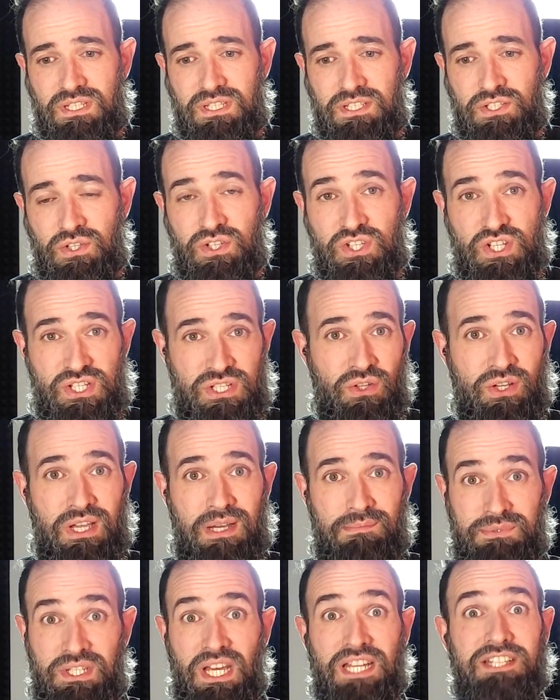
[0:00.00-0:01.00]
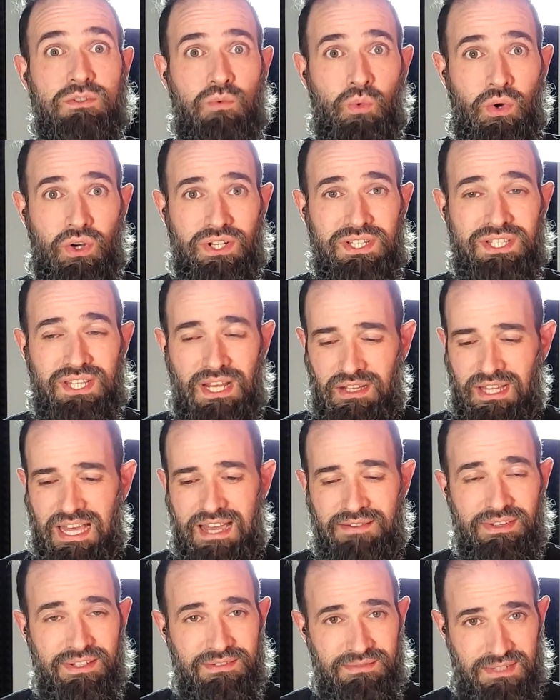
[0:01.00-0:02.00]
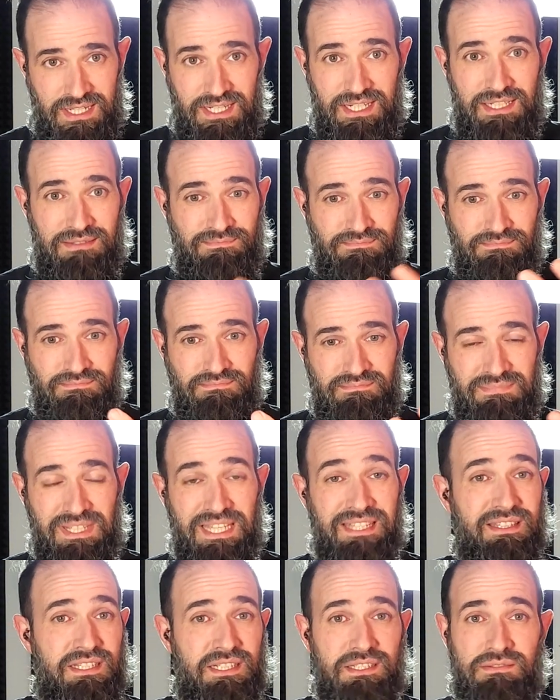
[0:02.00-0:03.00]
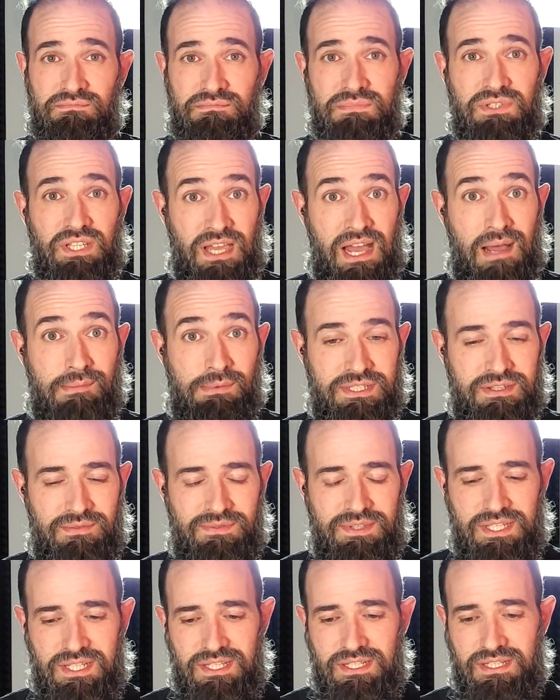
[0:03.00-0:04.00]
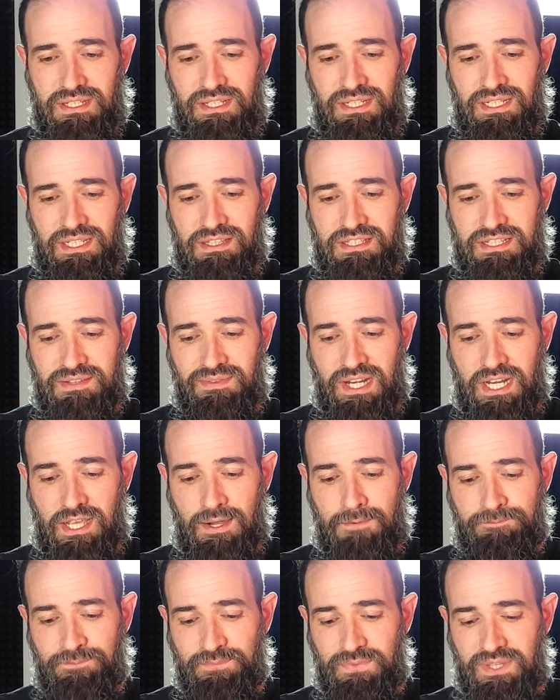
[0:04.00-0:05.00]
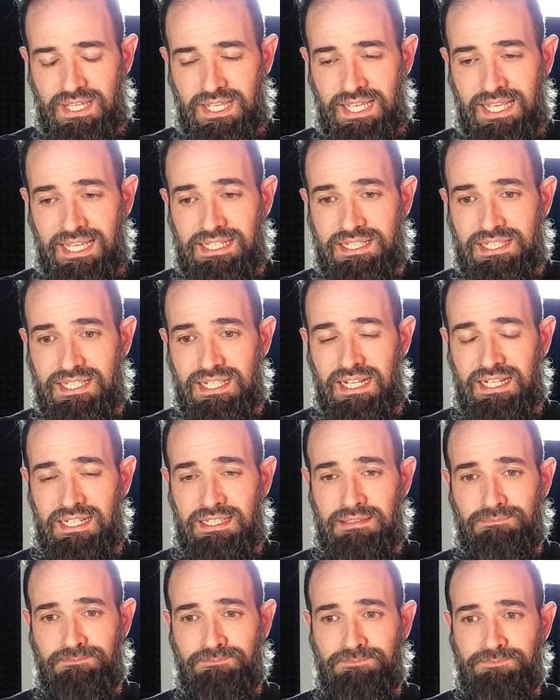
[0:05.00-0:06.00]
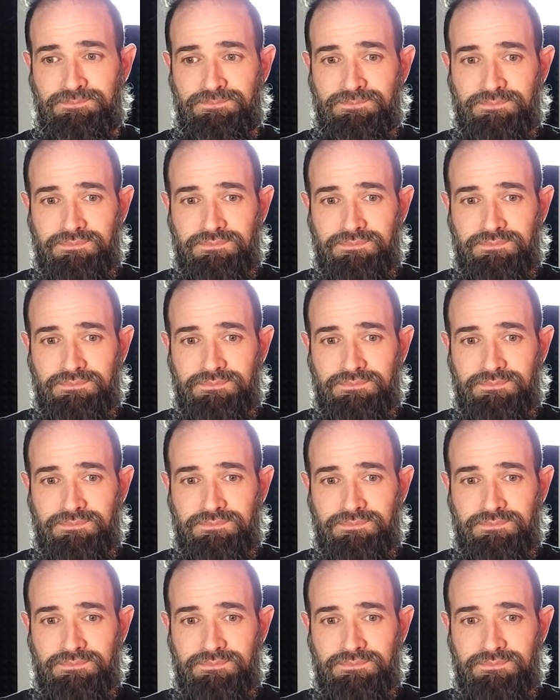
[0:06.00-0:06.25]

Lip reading: You can just look up DutzWorks. I'll have it in the comments of this video. And